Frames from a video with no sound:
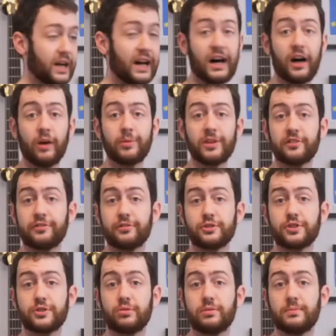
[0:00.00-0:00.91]
I'll be the
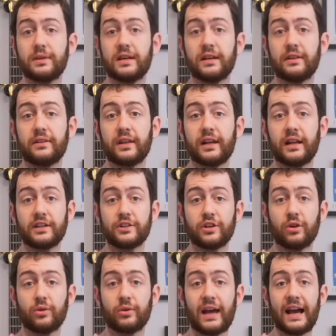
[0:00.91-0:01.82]
first to admit that I
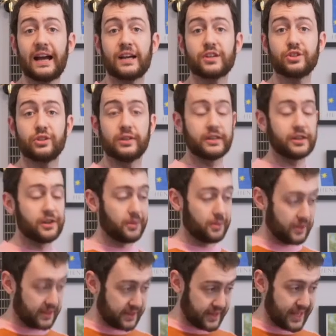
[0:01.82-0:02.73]
don't actually know
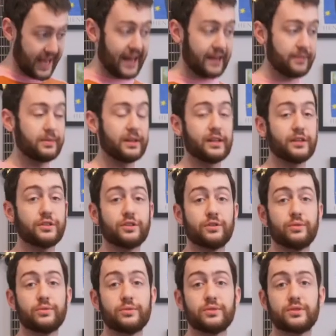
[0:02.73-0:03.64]
that many
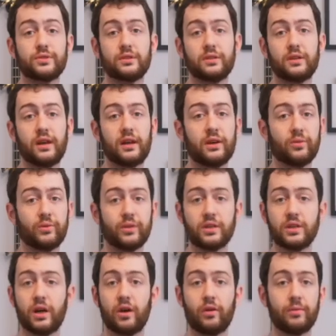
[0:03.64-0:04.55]
tunes. I
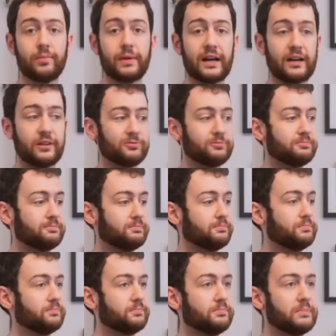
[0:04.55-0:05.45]
only know about
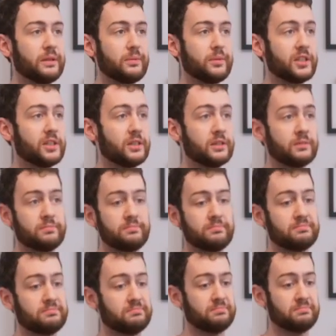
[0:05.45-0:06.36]
maybe
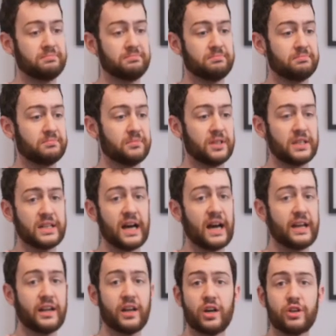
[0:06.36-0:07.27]

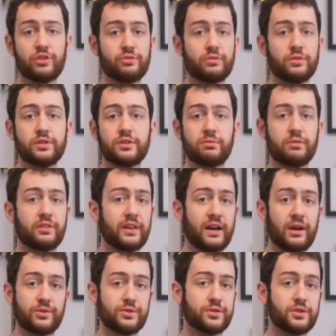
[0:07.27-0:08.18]
900 to
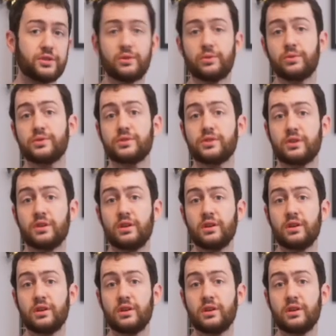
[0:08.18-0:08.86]
1,000 tunes.